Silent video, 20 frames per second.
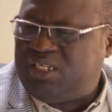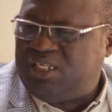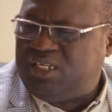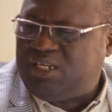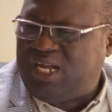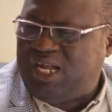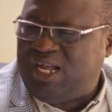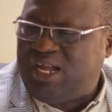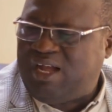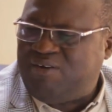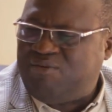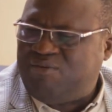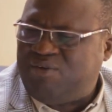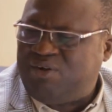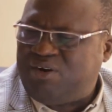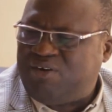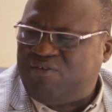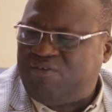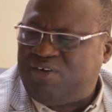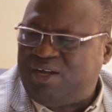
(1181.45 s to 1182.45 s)
I have
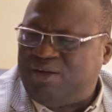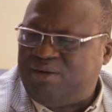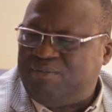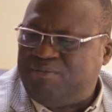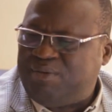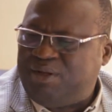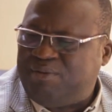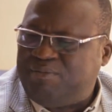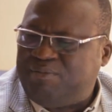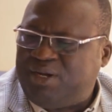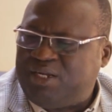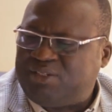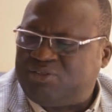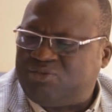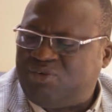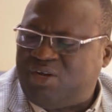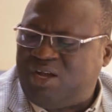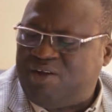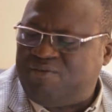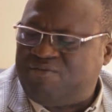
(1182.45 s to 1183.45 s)
one of our members
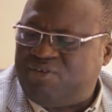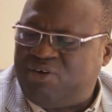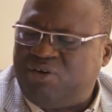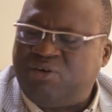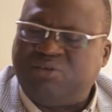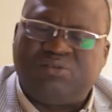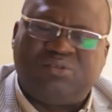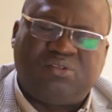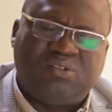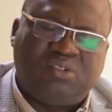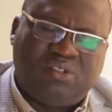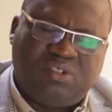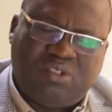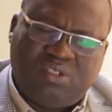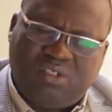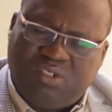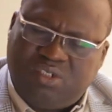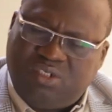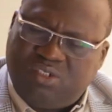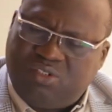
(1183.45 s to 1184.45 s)
who have gone
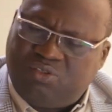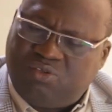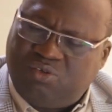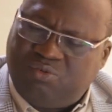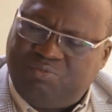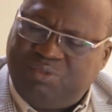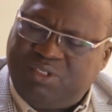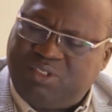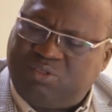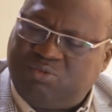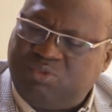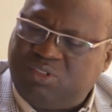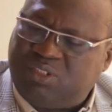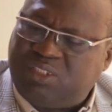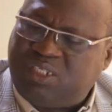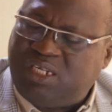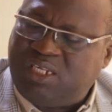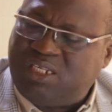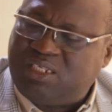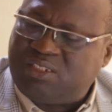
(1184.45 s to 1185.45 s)
to meet with
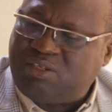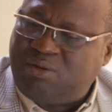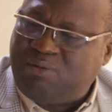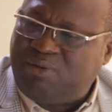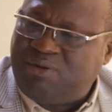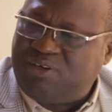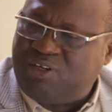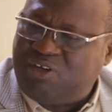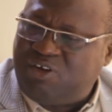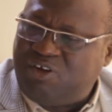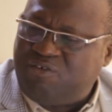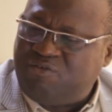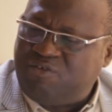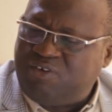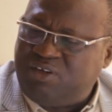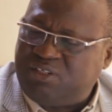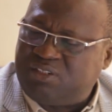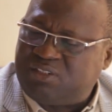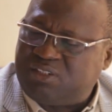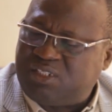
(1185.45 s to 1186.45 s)
some of the
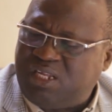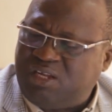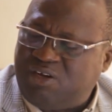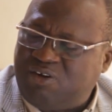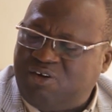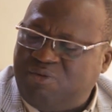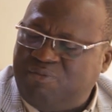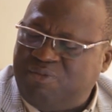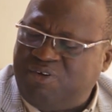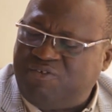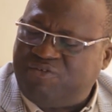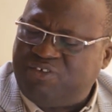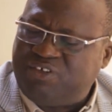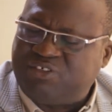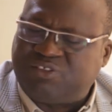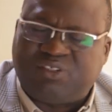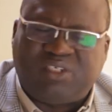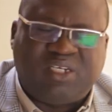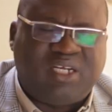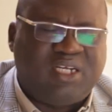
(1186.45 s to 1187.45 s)
government
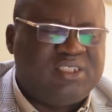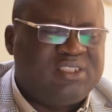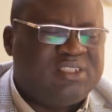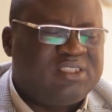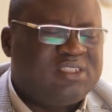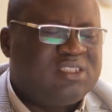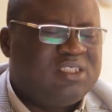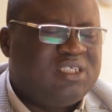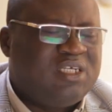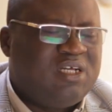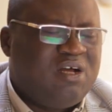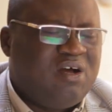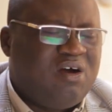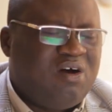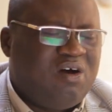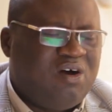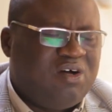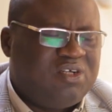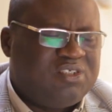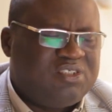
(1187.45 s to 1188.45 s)
functionaries
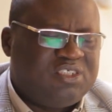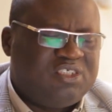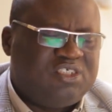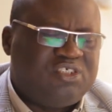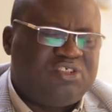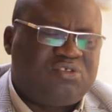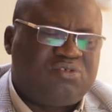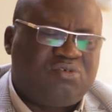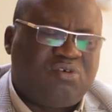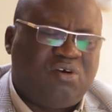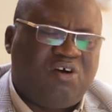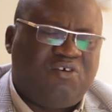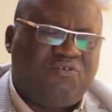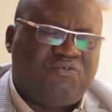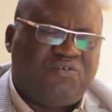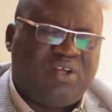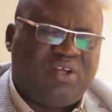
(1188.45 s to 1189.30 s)
on the issue of